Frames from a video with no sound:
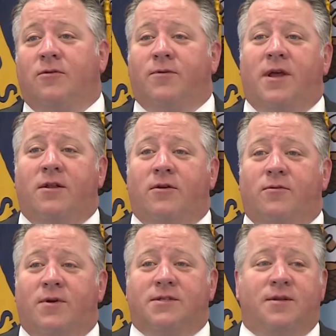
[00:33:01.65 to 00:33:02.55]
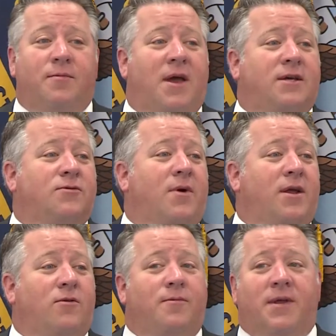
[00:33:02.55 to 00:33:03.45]
we had another resident pass away
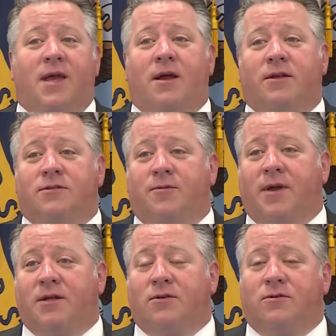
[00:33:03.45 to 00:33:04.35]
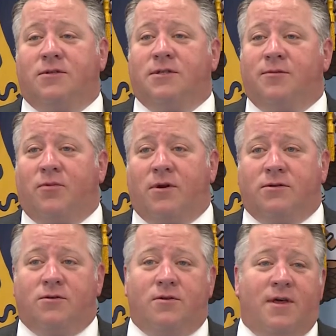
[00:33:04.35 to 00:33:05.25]
in Albany County, so my condolences and
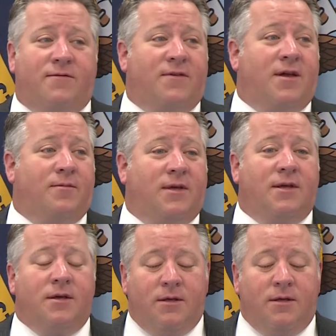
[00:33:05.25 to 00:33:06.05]
prayers go to that family.